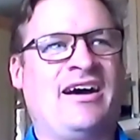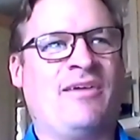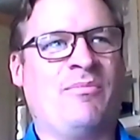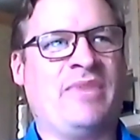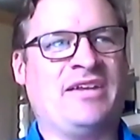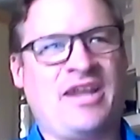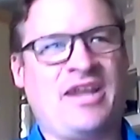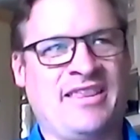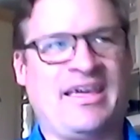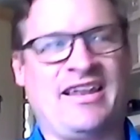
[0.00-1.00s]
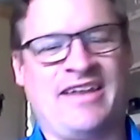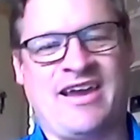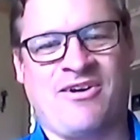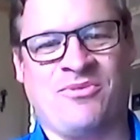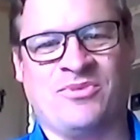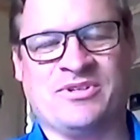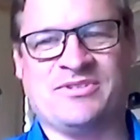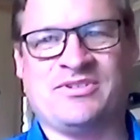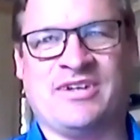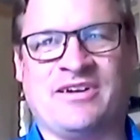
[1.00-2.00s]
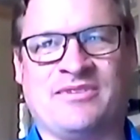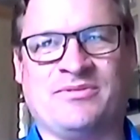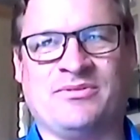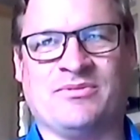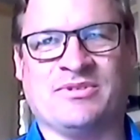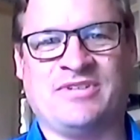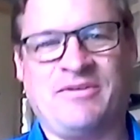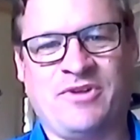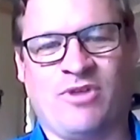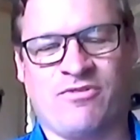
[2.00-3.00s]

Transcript: And shutting that down was difficult for